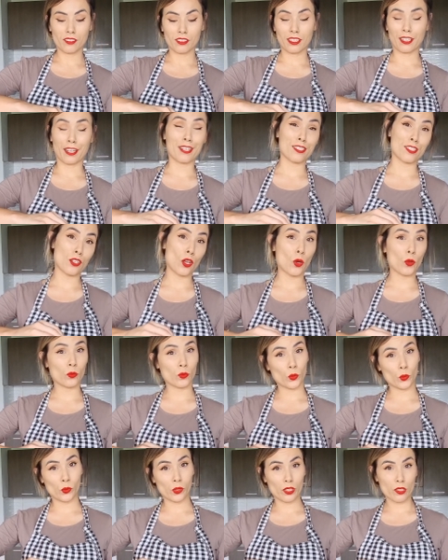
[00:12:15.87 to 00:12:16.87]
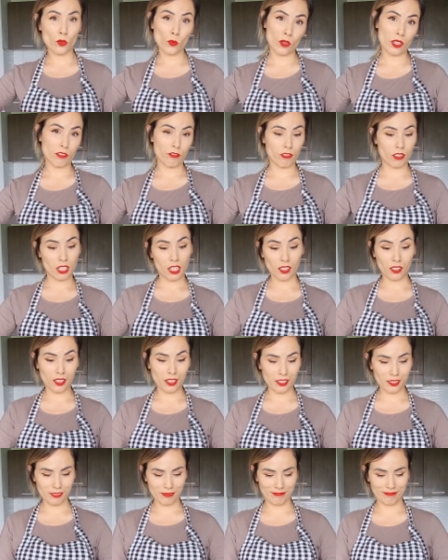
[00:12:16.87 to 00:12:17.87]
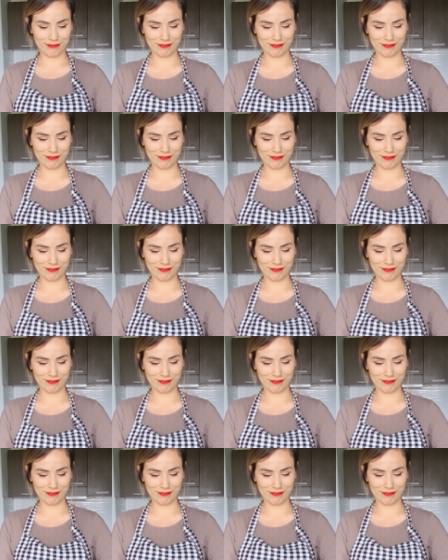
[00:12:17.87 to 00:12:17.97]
there's no rules with vanilla.